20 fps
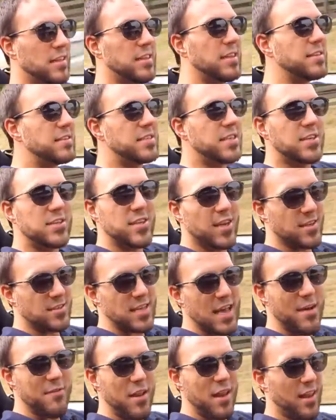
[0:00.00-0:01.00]
this year does
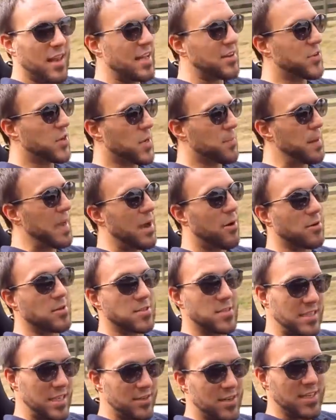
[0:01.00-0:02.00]
have an electric power
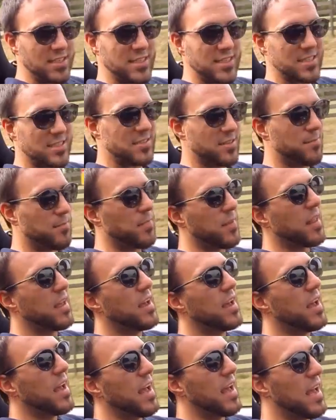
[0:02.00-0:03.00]
steering system.
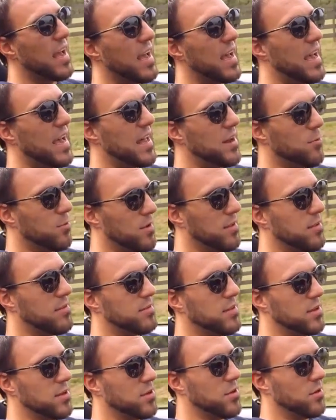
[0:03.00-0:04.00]
And
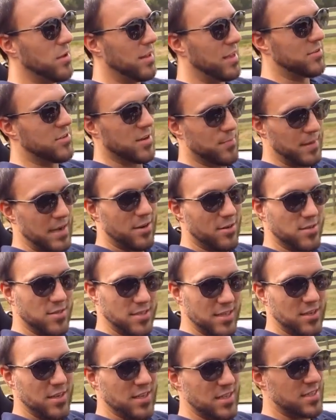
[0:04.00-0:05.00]
with the new electric power
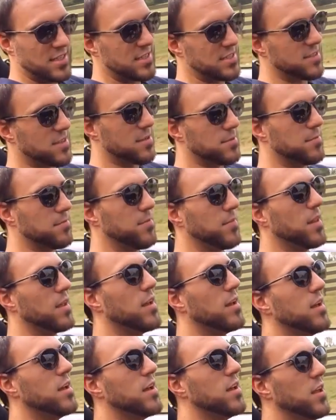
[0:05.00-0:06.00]
steering system,
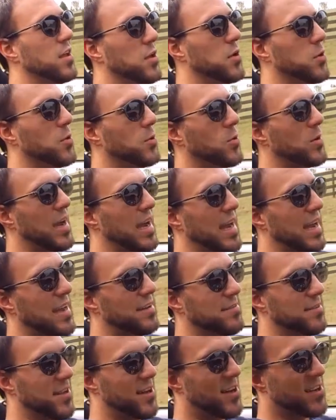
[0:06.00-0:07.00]
you
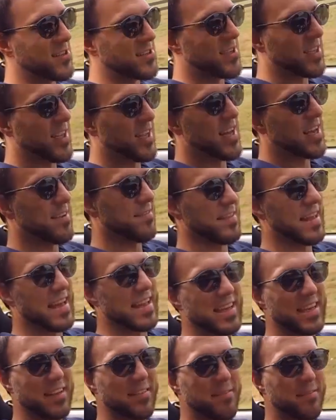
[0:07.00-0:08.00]
have lost a lot of
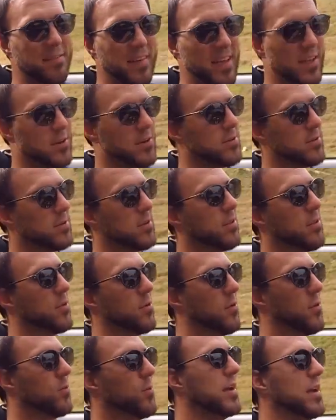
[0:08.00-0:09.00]
that feel
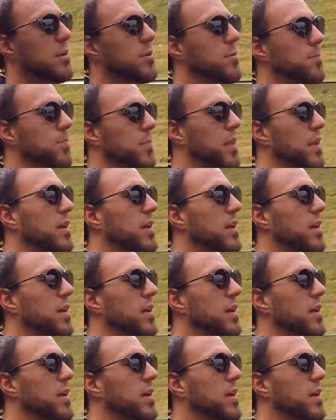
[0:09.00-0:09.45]
through the wheel.